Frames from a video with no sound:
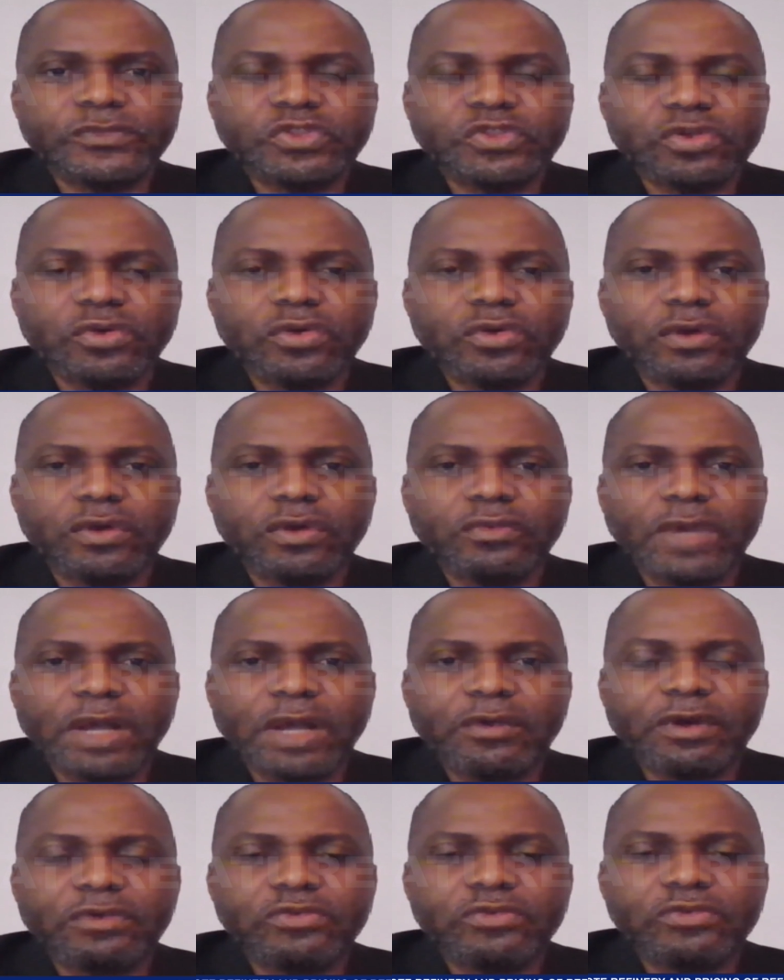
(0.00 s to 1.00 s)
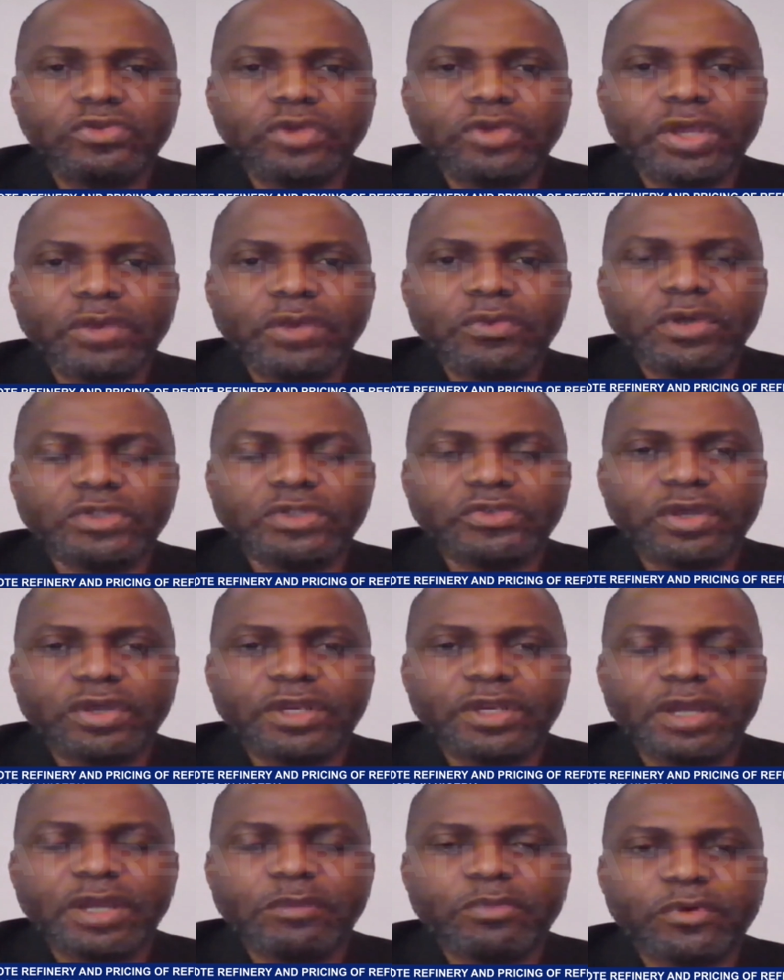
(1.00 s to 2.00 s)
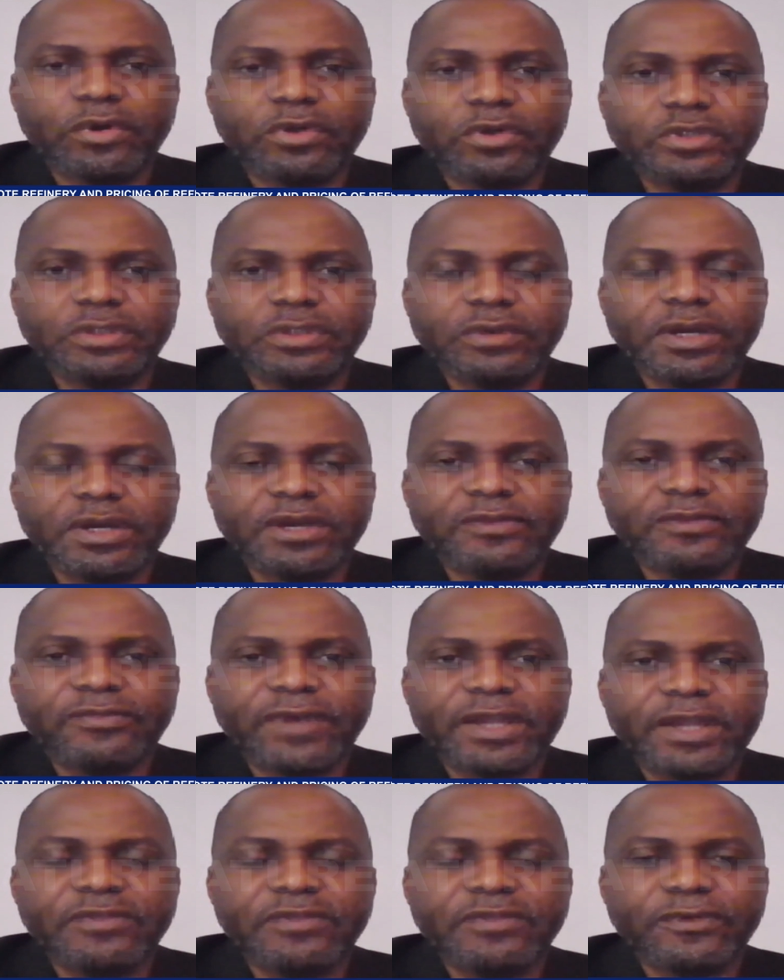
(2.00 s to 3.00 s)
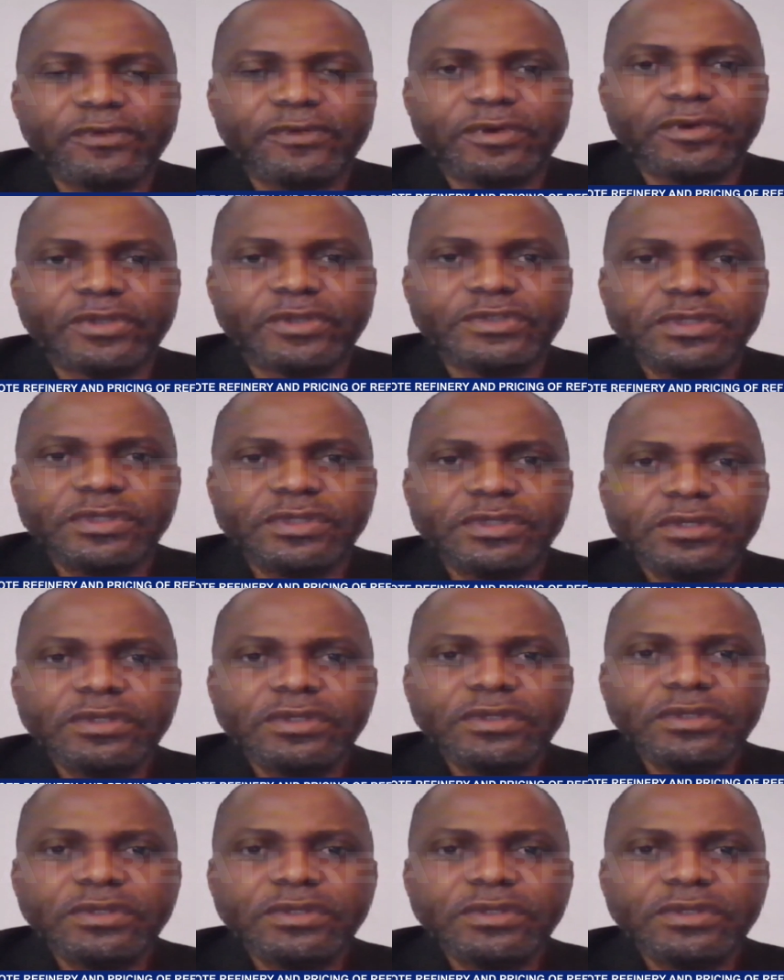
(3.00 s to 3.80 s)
So our crude oil was going abroad. They were refining for us